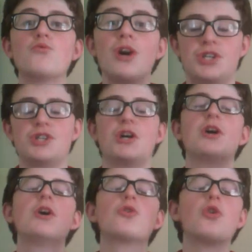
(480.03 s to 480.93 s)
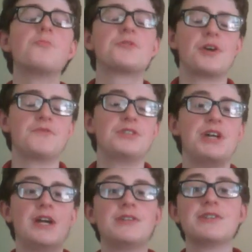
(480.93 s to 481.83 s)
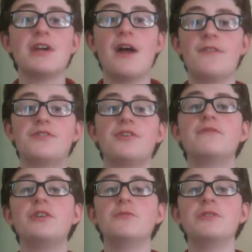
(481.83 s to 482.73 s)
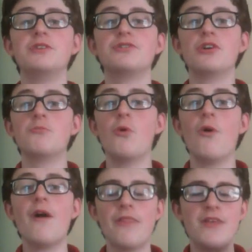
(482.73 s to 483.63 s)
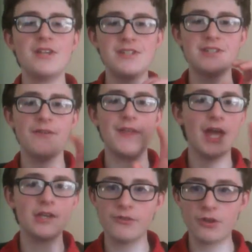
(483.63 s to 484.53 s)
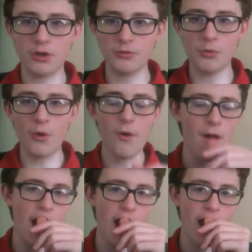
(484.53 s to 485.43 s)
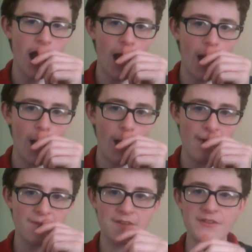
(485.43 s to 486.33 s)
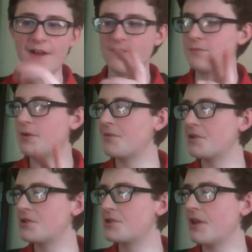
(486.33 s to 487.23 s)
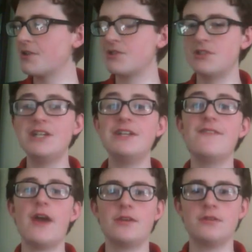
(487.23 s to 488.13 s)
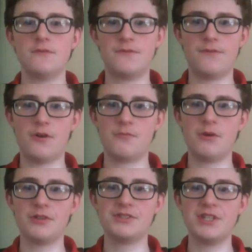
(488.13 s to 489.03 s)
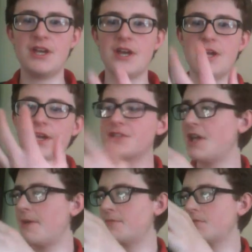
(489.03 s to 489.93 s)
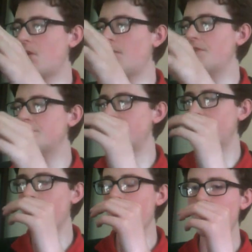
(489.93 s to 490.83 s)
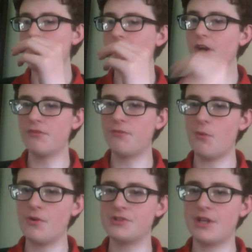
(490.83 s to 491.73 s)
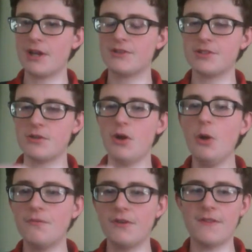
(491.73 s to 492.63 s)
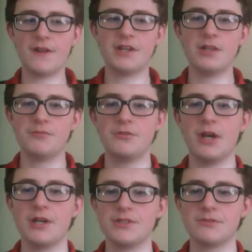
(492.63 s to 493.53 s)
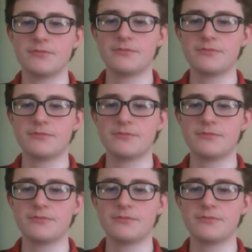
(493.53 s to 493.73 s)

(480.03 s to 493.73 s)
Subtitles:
Russia. Gorbachev resigns, and the Soviet Union is no more. This is now the end of the Cold War, and that's nearly the end of foreign policy, except obviously the Gulf War is next. So hopefully that's helped you guys.